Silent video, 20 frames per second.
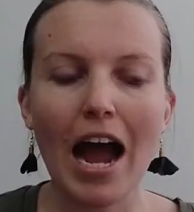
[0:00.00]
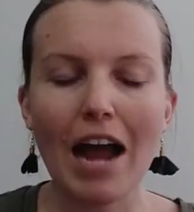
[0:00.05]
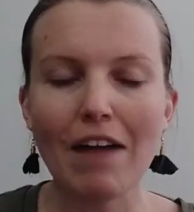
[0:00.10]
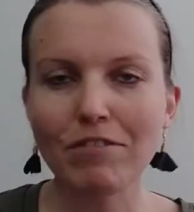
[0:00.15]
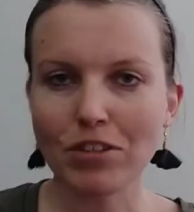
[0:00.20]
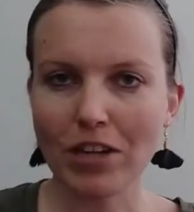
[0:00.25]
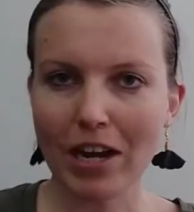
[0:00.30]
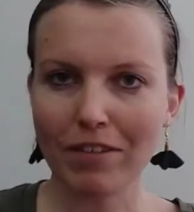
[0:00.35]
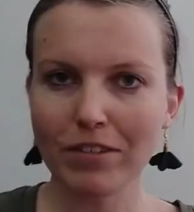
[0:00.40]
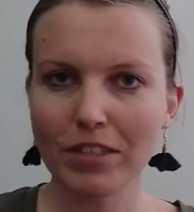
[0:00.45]
I've
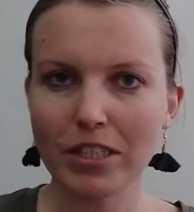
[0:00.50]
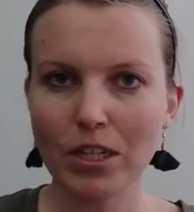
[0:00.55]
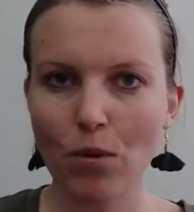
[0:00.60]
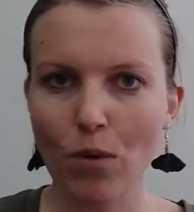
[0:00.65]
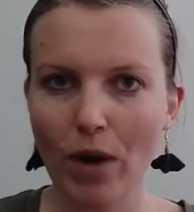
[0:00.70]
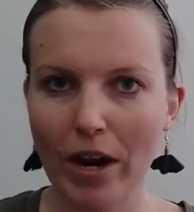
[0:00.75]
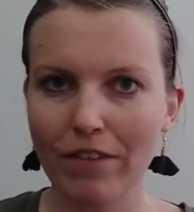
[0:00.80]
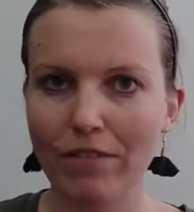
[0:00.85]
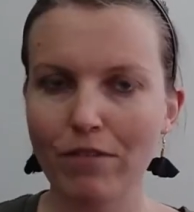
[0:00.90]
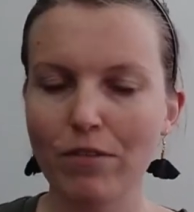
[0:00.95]
traveled to
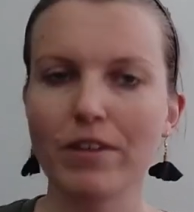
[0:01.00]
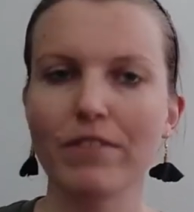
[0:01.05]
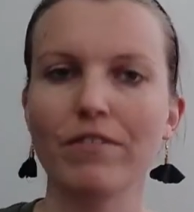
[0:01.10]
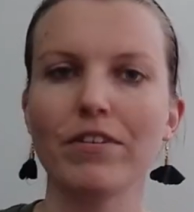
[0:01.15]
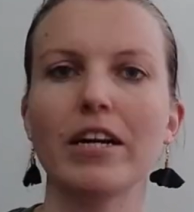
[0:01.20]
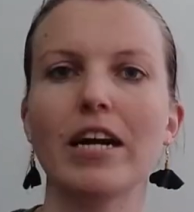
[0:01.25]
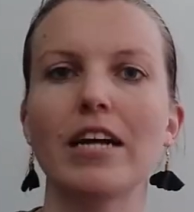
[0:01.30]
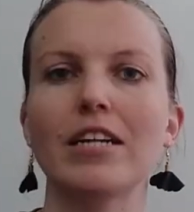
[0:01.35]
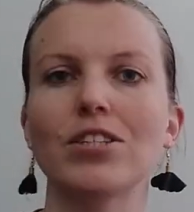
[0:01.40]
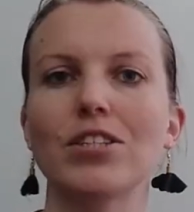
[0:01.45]
quite a few
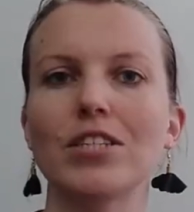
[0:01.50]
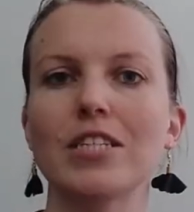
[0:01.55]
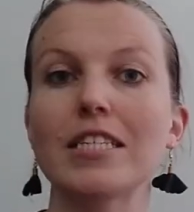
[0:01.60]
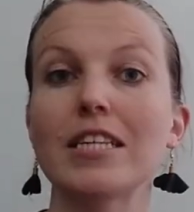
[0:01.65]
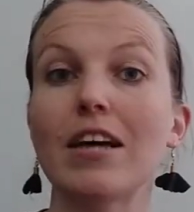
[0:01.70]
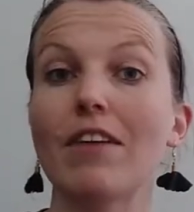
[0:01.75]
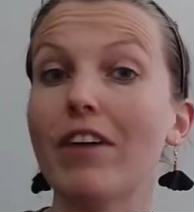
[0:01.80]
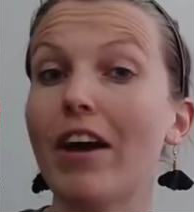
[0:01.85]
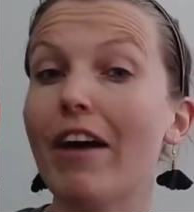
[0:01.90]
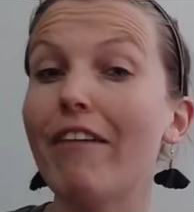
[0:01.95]
different countries.
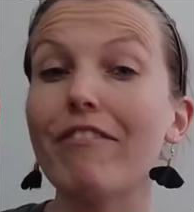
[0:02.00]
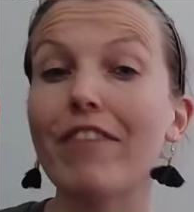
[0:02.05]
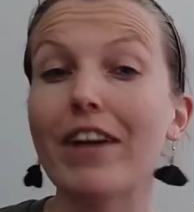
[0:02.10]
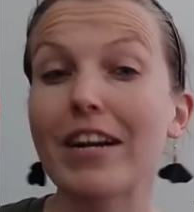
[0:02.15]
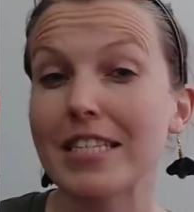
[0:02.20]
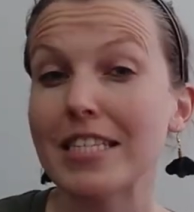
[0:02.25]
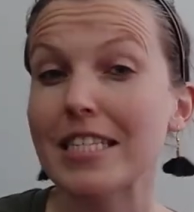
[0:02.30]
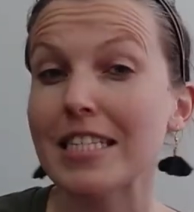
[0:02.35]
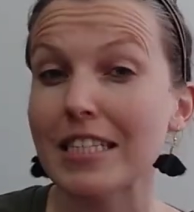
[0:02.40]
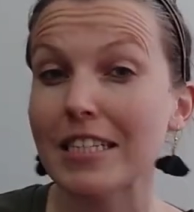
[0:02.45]
I've got
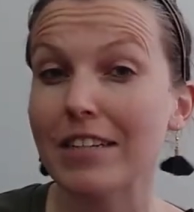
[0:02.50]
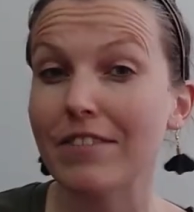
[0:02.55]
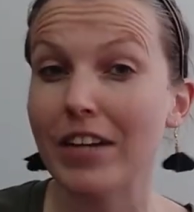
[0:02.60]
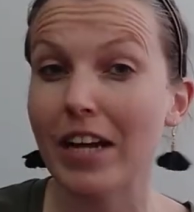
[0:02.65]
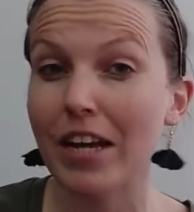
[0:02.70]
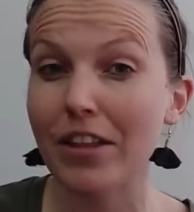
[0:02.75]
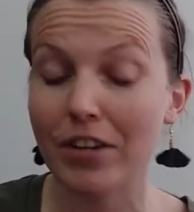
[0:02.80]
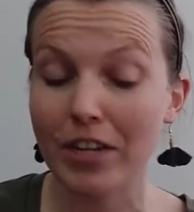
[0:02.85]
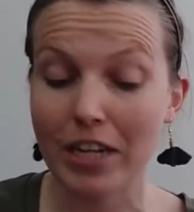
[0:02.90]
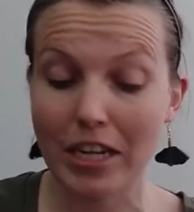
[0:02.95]
friends that live in
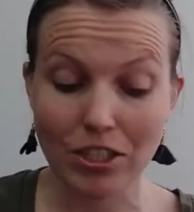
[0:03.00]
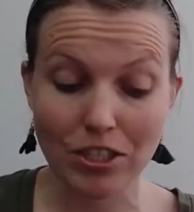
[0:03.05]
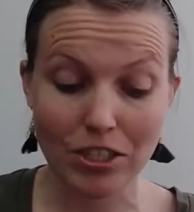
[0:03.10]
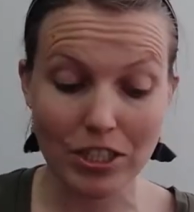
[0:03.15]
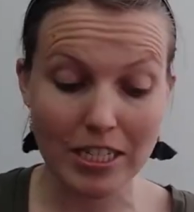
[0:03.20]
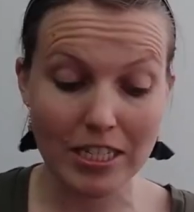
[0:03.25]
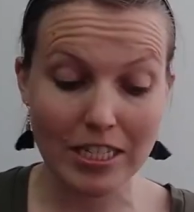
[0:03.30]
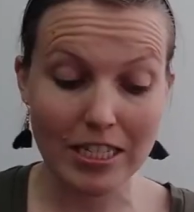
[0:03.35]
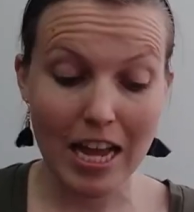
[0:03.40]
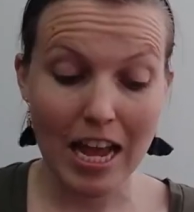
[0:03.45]
other
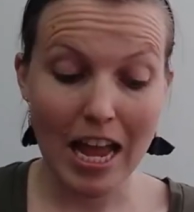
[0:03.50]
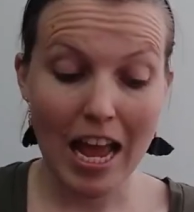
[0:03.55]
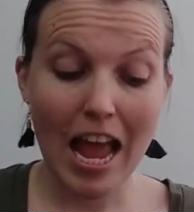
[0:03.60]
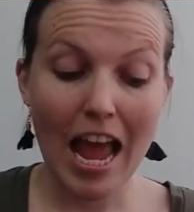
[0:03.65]
countries.